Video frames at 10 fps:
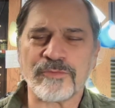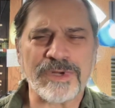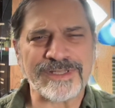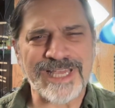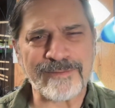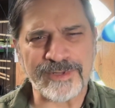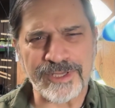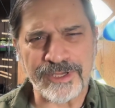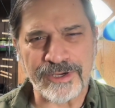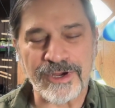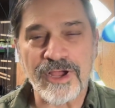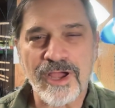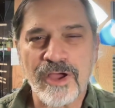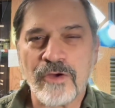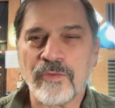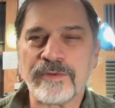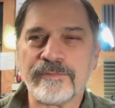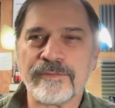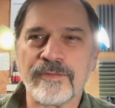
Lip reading: one time of year when